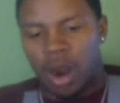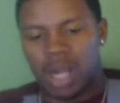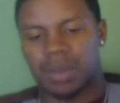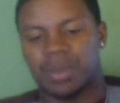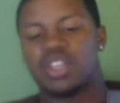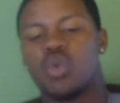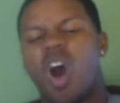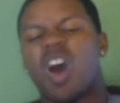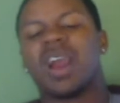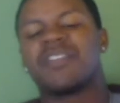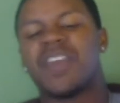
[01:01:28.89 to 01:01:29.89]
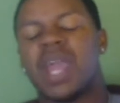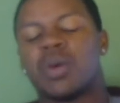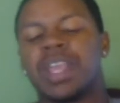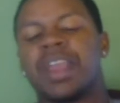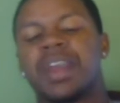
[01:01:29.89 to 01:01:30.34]
argument, you are a
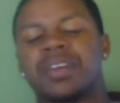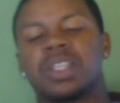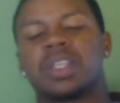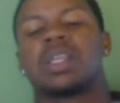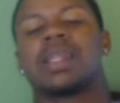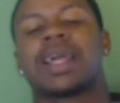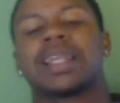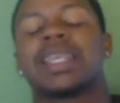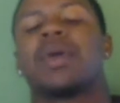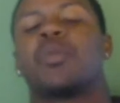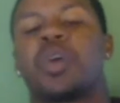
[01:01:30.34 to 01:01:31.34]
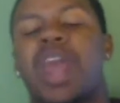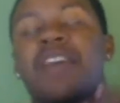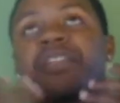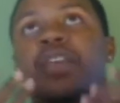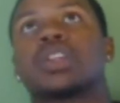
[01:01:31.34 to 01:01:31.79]
very, like I said, when
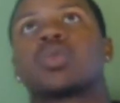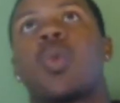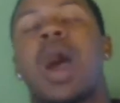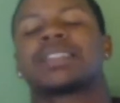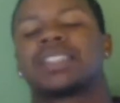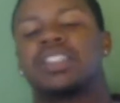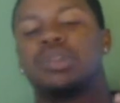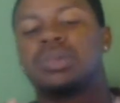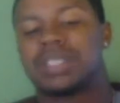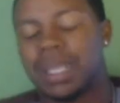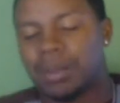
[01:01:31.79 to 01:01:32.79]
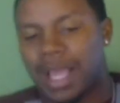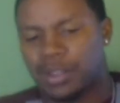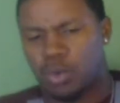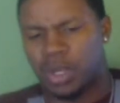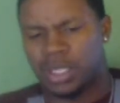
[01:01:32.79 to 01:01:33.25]
I first watched it, you seemed
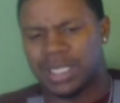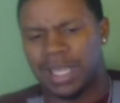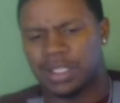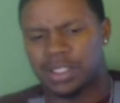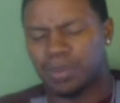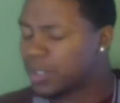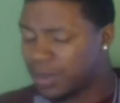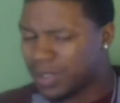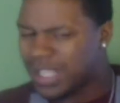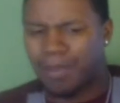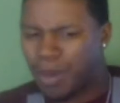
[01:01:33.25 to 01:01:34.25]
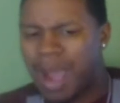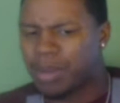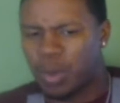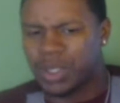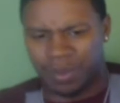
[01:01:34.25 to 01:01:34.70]
like you were an intelligent person, because I
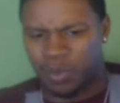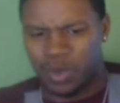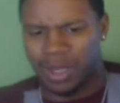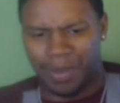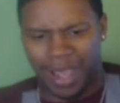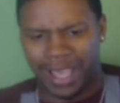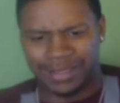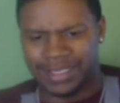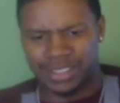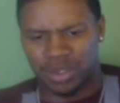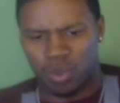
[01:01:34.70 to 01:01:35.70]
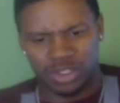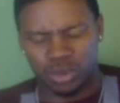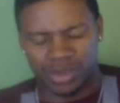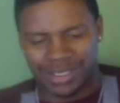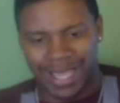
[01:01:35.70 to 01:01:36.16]
probably wasn't really paying attention to what
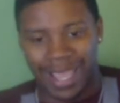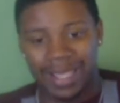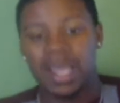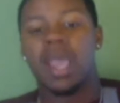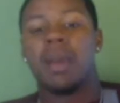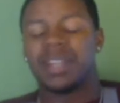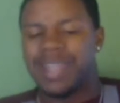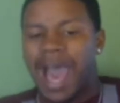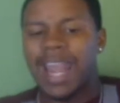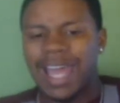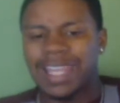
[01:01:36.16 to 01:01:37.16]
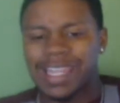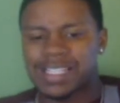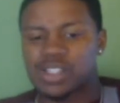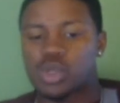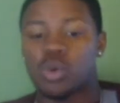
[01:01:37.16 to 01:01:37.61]
you were saying. But now that I
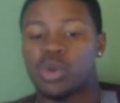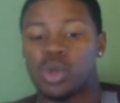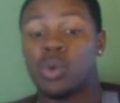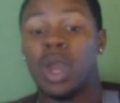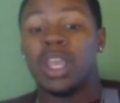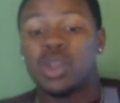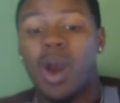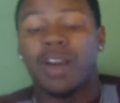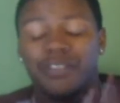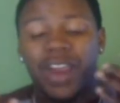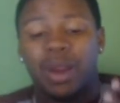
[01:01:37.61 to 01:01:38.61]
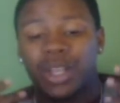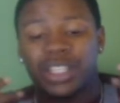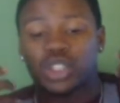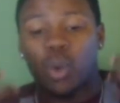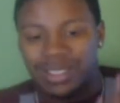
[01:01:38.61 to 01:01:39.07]
listen to you, you are
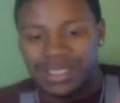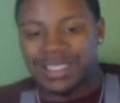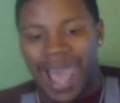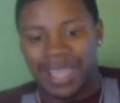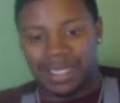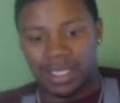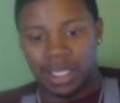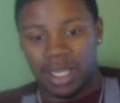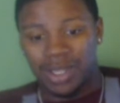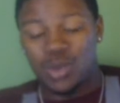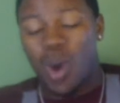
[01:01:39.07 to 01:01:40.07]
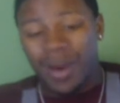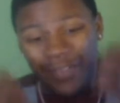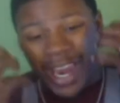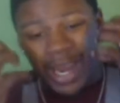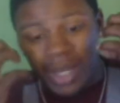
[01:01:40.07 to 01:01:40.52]
very short-sighted. You
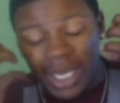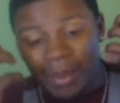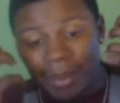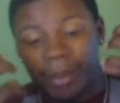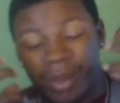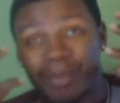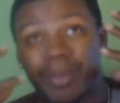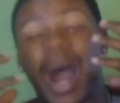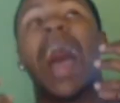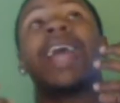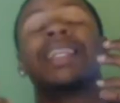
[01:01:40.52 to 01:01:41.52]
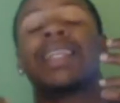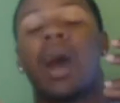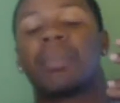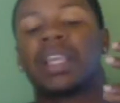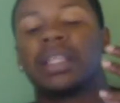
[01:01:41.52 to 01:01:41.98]
are very
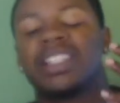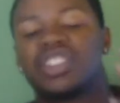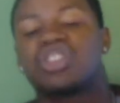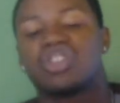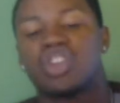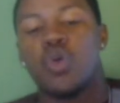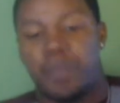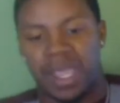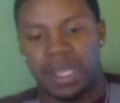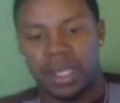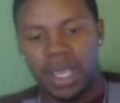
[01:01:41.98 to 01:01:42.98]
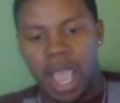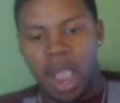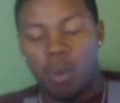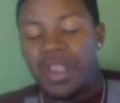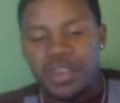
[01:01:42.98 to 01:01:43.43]
mind-numbingly stupid
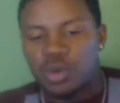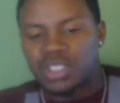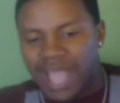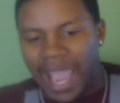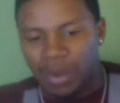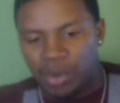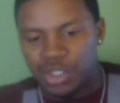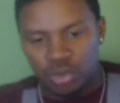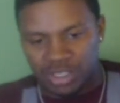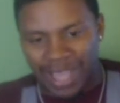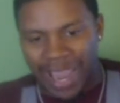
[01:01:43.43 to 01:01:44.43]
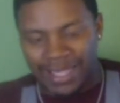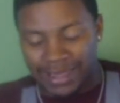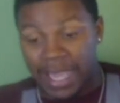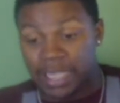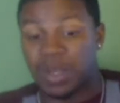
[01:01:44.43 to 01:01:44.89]
when you
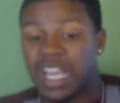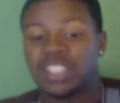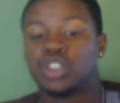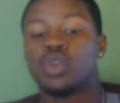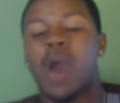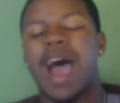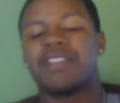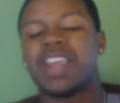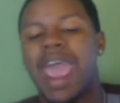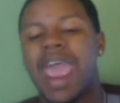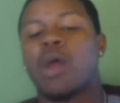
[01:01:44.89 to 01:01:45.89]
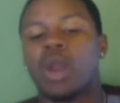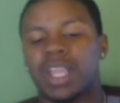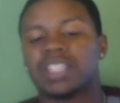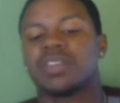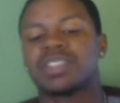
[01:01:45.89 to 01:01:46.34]
state things, because you have an
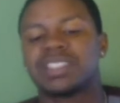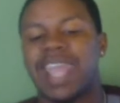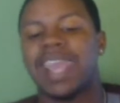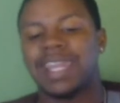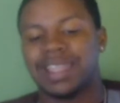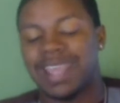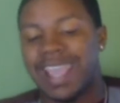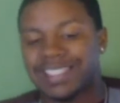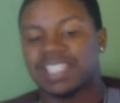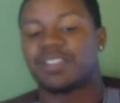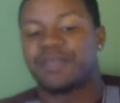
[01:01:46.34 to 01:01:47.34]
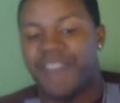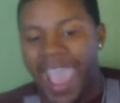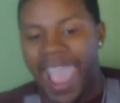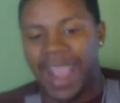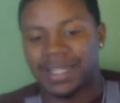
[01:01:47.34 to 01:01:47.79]
arrogance of stating things as
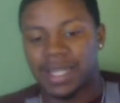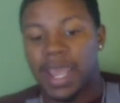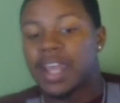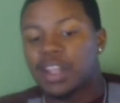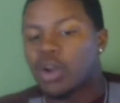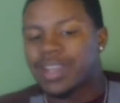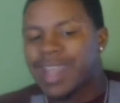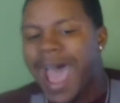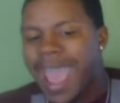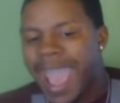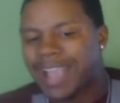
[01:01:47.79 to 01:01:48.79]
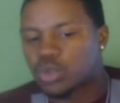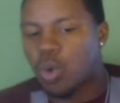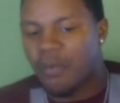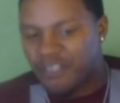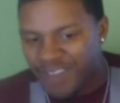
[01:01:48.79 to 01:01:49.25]
fact. They're not
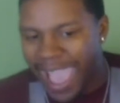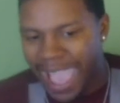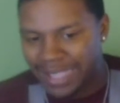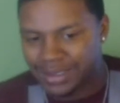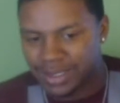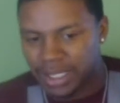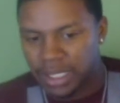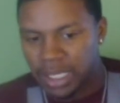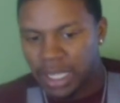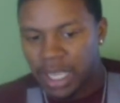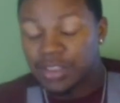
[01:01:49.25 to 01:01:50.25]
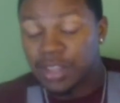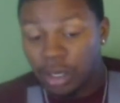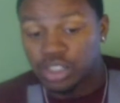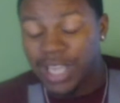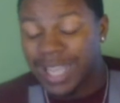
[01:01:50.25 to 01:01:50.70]
actual facts.
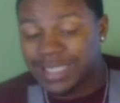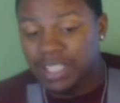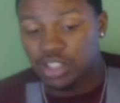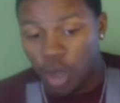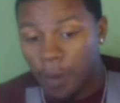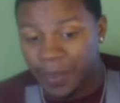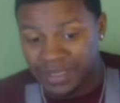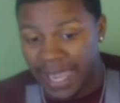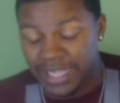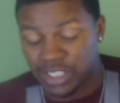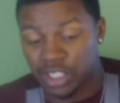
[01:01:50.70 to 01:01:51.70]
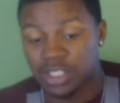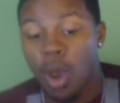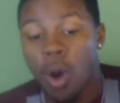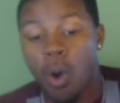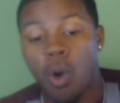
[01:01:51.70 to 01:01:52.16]
They're just interpretations
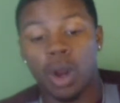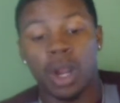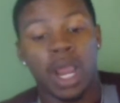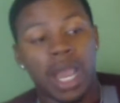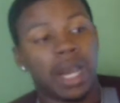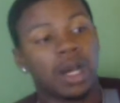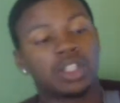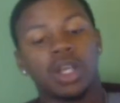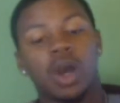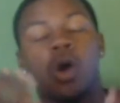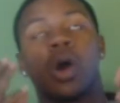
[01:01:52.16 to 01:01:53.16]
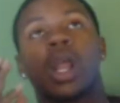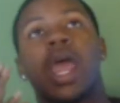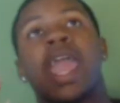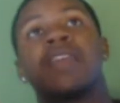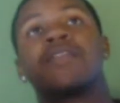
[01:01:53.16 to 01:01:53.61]
or
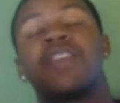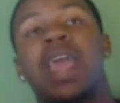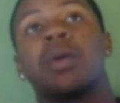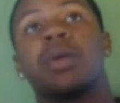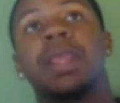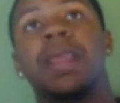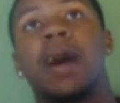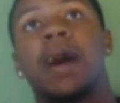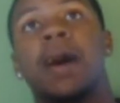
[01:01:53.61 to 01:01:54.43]
a very